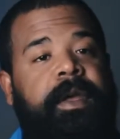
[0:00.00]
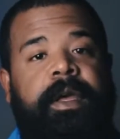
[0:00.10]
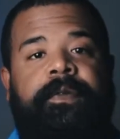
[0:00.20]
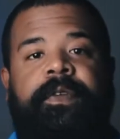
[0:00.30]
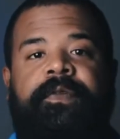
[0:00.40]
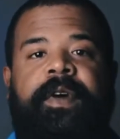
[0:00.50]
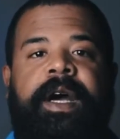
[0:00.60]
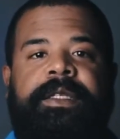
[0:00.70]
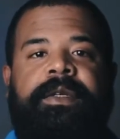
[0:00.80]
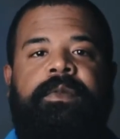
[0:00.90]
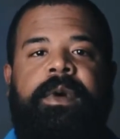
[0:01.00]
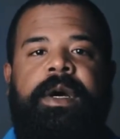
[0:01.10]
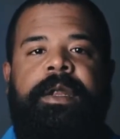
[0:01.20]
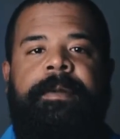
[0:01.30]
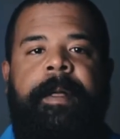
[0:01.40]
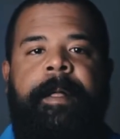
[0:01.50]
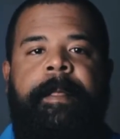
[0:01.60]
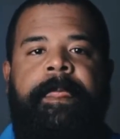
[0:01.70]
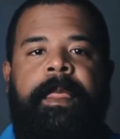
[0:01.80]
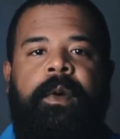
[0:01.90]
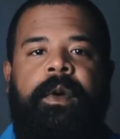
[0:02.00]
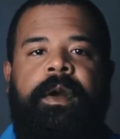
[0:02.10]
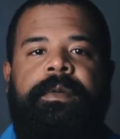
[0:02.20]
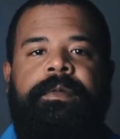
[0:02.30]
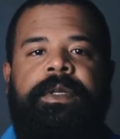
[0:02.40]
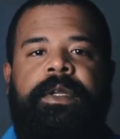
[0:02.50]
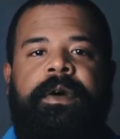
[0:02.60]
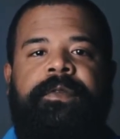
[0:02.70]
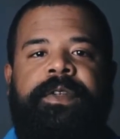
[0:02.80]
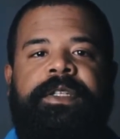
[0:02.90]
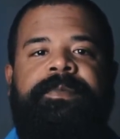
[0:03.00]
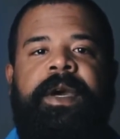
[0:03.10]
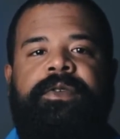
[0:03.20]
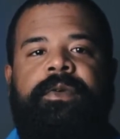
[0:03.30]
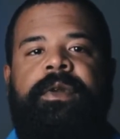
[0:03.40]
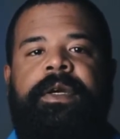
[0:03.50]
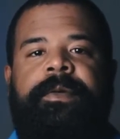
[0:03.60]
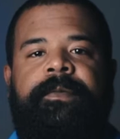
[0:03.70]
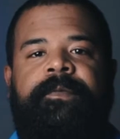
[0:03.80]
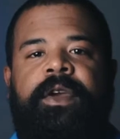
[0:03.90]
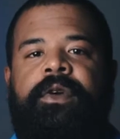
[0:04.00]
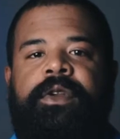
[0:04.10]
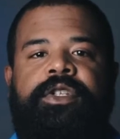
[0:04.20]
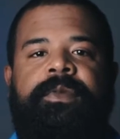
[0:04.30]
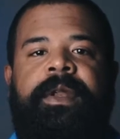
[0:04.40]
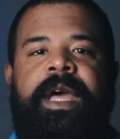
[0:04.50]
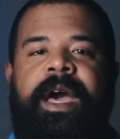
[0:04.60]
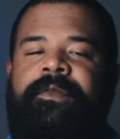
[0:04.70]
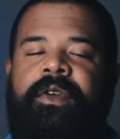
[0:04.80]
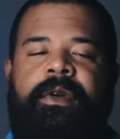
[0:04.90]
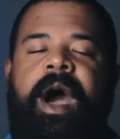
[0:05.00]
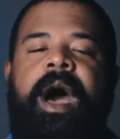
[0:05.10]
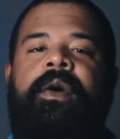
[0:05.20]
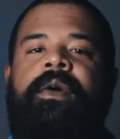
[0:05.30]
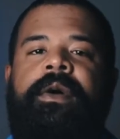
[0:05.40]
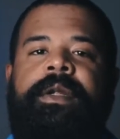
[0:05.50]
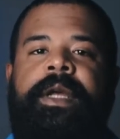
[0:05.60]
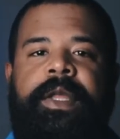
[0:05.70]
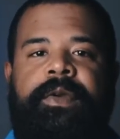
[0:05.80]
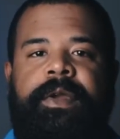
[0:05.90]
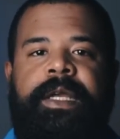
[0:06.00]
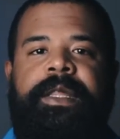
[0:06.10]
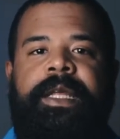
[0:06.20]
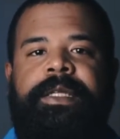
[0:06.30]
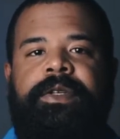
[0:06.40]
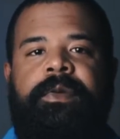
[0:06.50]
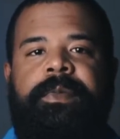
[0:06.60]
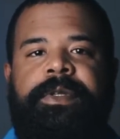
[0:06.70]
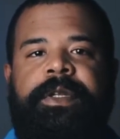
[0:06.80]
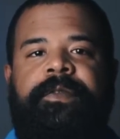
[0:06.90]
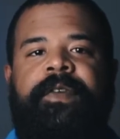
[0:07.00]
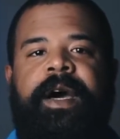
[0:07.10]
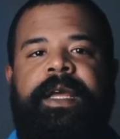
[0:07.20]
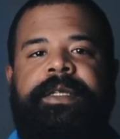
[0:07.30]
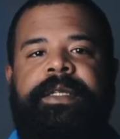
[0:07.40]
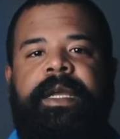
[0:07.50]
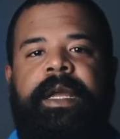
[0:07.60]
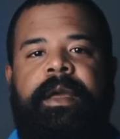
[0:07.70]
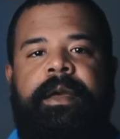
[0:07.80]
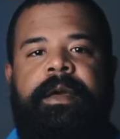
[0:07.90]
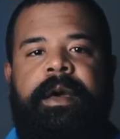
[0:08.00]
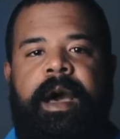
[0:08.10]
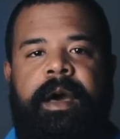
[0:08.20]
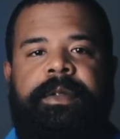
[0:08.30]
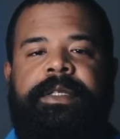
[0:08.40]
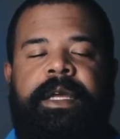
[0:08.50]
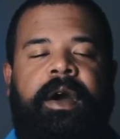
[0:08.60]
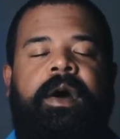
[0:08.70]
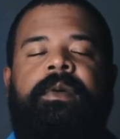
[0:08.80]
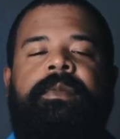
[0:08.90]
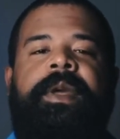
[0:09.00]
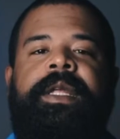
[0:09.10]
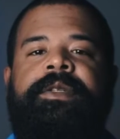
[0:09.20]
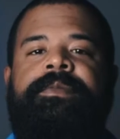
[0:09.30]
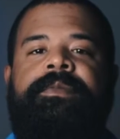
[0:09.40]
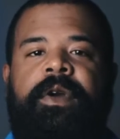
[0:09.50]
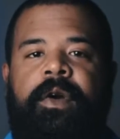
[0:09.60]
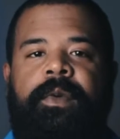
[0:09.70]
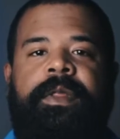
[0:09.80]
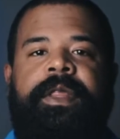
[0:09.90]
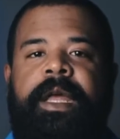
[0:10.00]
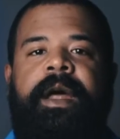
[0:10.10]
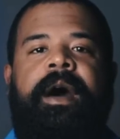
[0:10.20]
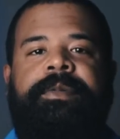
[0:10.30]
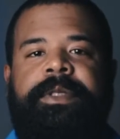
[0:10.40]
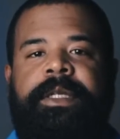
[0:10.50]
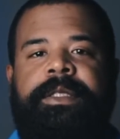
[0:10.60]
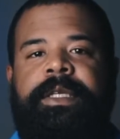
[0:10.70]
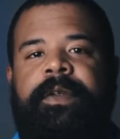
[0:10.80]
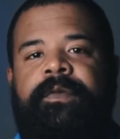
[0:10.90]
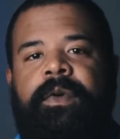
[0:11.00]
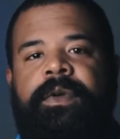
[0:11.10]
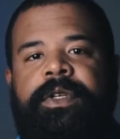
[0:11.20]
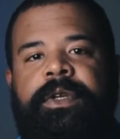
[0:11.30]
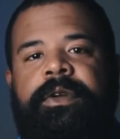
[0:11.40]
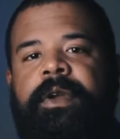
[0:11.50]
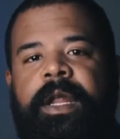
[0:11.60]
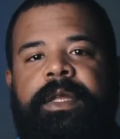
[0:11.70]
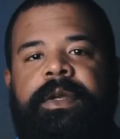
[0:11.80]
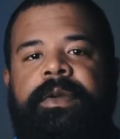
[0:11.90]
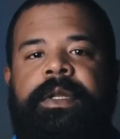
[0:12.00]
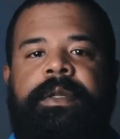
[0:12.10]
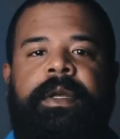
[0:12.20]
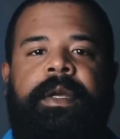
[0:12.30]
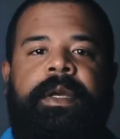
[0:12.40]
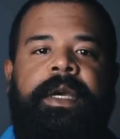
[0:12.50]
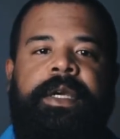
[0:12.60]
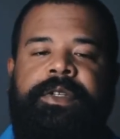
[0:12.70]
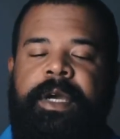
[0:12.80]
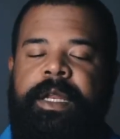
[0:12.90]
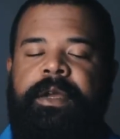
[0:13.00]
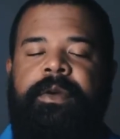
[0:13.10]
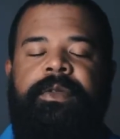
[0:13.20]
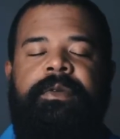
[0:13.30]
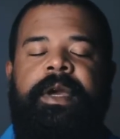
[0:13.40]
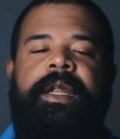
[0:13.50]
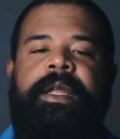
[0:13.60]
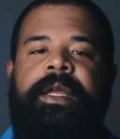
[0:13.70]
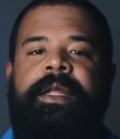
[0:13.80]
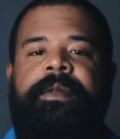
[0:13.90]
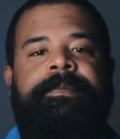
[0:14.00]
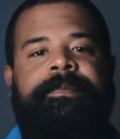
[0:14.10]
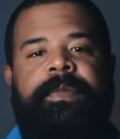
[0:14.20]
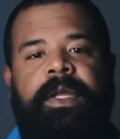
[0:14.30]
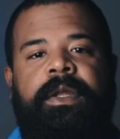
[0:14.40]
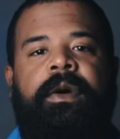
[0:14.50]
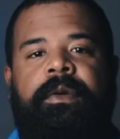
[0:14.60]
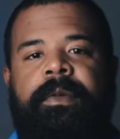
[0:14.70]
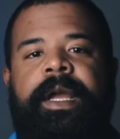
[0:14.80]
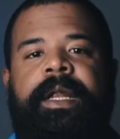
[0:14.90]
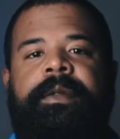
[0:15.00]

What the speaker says: you find someone or if it's special on a vehicle that you've been having your eye on and you can get that 0% financing, I would say all means go with that option instead of going to your credit union and trying to go through that and get a rate.